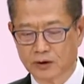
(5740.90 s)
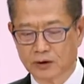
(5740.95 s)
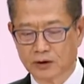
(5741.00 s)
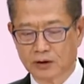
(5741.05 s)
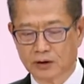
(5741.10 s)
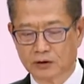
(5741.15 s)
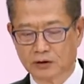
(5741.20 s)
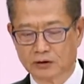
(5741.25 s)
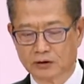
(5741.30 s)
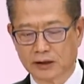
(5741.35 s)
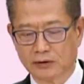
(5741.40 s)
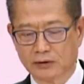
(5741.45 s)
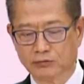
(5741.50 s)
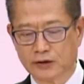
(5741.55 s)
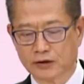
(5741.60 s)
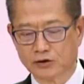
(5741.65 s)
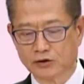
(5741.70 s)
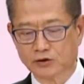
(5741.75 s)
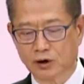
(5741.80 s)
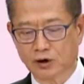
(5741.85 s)
with the first
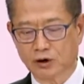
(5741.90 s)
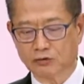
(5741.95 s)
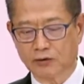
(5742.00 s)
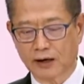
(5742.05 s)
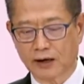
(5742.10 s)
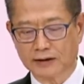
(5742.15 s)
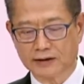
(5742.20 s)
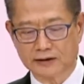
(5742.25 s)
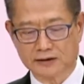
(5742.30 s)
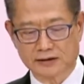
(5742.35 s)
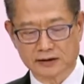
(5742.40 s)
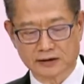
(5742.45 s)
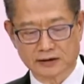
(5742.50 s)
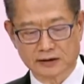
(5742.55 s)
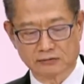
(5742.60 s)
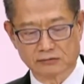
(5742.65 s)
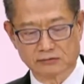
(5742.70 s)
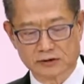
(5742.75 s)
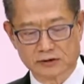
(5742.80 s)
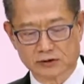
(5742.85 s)
batch of population
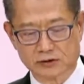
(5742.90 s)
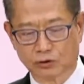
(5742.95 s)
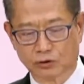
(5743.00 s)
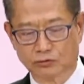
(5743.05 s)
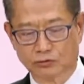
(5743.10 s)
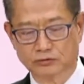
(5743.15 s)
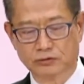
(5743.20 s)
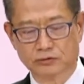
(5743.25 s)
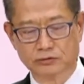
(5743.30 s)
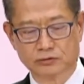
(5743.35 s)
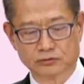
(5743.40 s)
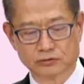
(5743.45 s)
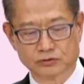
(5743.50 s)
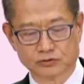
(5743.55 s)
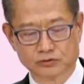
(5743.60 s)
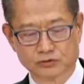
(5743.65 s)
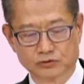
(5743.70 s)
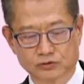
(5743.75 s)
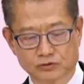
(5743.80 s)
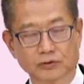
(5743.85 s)
intake before
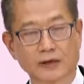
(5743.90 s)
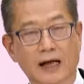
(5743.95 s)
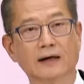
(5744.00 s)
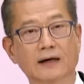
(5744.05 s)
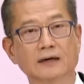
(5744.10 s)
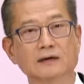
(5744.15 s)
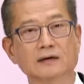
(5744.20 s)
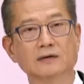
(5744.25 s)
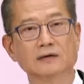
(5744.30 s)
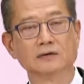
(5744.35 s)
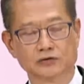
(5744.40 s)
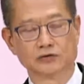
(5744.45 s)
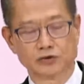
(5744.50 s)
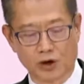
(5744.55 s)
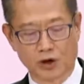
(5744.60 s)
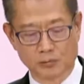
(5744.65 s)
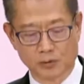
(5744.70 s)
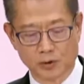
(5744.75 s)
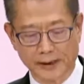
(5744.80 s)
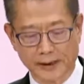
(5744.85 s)
2034.
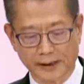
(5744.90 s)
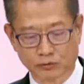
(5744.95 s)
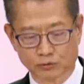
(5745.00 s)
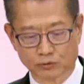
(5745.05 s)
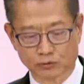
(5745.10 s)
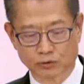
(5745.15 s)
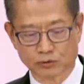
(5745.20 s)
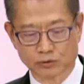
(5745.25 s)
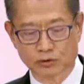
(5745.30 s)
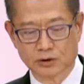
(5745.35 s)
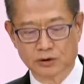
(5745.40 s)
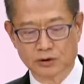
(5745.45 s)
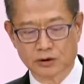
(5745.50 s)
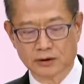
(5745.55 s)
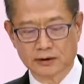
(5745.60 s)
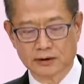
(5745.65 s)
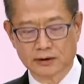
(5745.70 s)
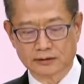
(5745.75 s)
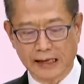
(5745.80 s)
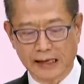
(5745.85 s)
We will make
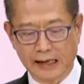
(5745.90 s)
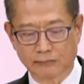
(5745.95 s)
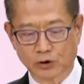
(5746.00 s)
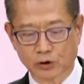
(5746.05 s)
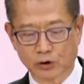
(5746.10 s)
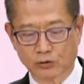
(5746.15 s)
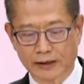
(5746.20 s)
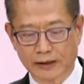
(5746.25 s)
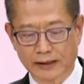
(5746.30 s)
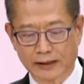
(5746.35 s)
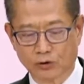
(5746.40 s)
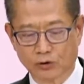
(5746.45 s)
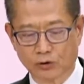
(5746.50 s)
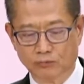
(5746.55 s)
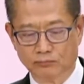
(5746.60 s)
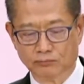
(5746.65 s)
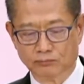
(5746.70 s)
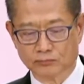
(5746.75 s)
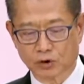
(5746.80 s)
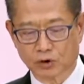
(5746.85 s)
financial assessments when
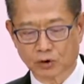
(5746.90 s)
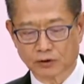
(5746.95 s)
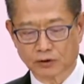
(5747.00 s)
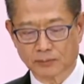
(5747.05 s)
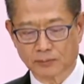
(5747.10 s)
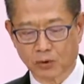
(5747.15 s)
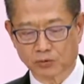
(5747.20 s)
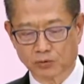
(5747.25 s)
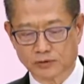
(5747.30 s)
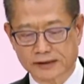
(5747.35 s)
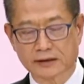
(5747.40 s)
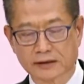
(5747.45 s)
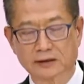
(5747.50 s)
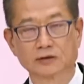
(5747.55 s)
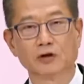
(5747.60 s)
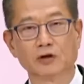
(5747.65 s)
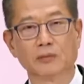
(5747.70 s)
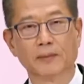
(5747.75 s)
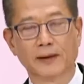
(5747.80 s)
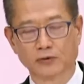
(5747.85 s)
conducting relevant
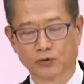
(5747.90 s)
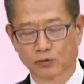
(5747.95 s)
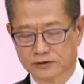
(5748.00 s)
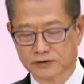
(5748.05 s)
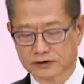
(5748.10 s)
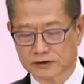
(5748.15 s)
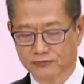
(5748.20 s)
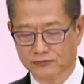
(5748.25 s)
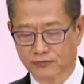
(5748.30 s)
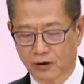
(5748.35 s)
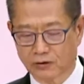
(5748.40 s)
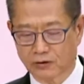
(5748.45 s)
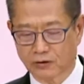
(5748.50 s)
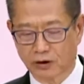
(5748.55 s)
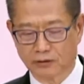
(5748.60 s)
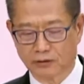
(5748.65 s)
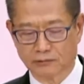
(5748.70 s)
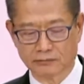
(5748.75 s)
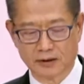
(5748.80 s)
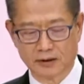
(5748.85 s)
studies and
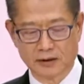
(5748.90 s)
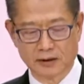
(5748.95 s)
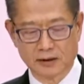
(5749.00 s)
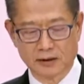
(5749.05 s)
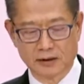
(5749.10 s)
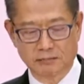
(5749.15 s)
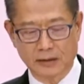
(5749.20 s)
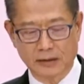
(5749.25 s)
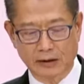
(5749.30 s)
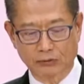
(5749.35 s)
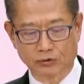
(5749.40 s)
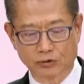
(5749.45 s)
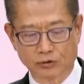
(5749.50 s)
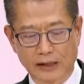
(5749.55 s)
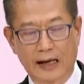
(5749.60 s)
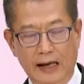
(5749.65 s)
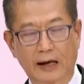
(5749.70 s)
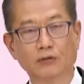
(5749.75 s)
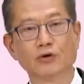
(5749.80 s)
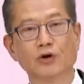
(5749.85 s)
explore the use of
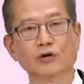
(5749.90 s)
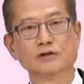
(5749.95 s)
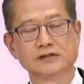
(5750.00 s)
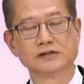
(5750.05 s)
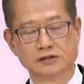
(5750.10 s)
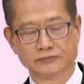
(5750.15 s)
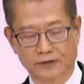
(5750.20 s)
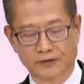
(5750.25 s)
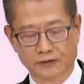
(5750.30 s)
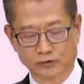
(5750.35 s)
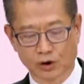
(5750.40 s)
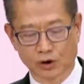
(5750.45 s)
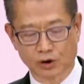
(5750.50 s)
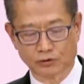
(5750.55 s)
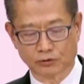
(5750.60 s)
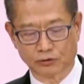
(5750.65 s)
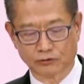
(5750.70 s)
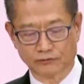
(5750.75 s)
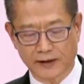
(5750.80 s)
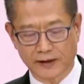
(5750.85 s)
different approaches and
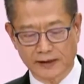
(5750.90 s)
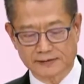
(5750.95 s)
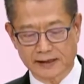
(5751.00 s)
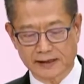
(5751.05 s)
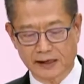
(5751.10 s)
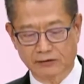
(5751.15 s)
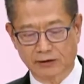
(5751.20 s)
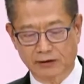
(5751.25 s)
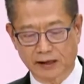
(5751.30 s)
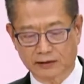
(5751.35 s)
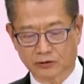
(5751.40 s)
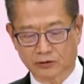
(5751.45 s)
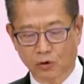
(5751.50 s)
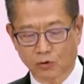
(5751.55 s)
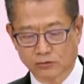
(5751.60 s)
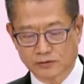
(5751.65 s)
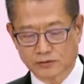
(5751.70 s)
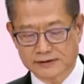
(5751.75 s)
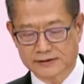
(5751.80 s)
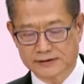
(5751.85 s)
financing options,
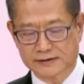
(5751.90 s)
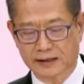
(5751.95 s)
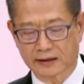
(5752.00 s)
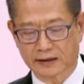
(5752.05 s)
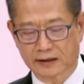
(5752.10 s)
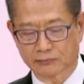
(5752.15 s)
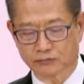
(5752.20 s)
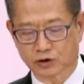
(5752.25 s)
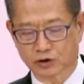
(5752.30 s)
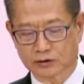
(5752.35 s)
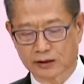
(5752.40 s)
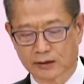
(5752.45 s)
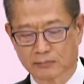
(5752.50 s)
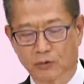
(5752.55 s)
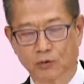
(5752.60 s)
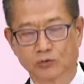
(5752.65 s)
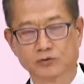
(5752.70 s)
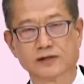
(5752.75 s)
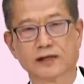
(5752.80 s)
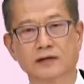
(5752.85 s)
including bond
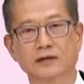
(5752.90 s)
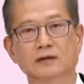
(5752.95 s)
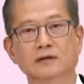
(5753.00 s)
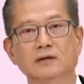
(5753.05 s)
issuances